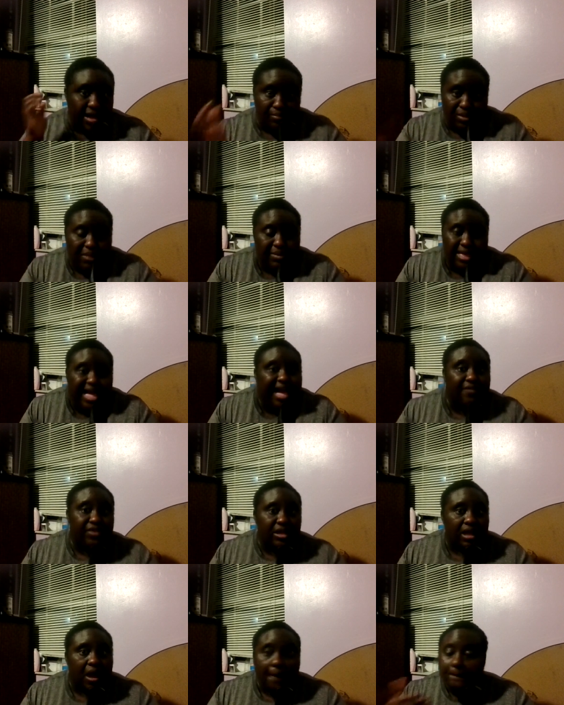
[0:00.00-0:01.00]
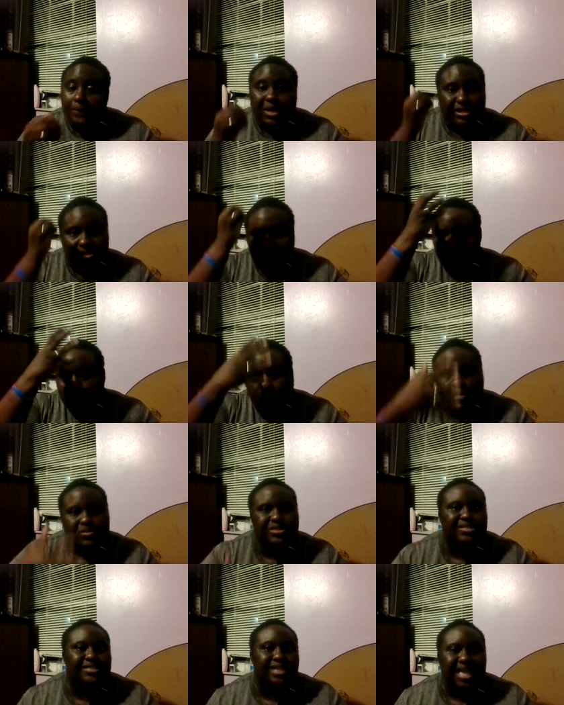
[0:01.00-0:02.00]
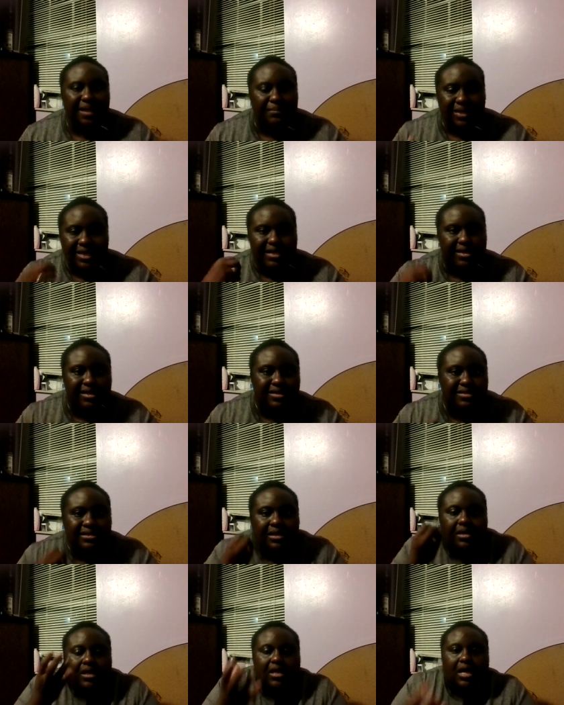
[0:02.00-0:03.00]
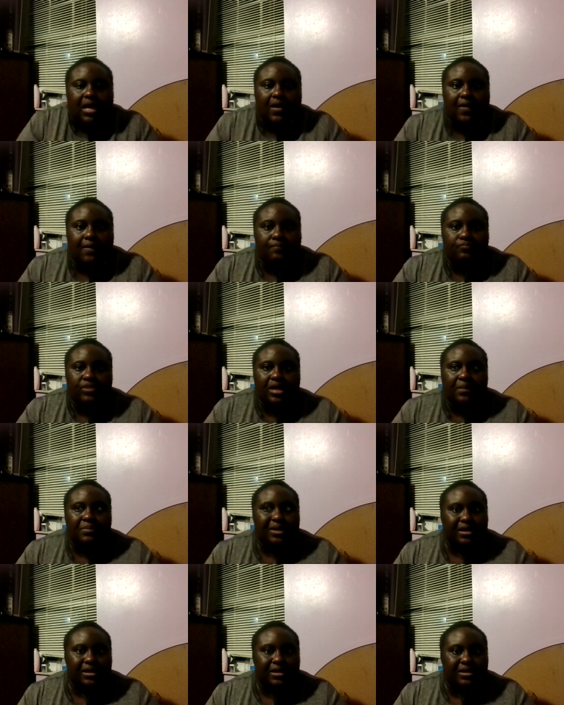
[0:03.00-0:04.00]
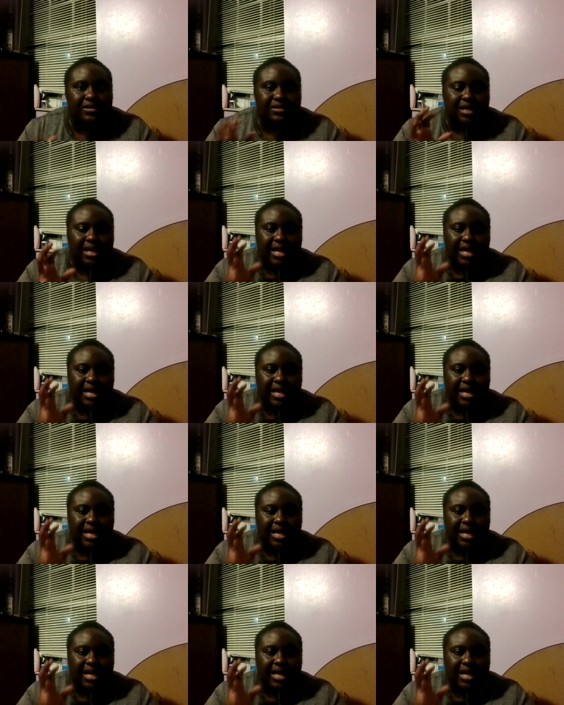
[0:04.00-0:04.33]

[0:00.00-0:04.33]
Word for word: I probably have it, but you won't see it because, um, because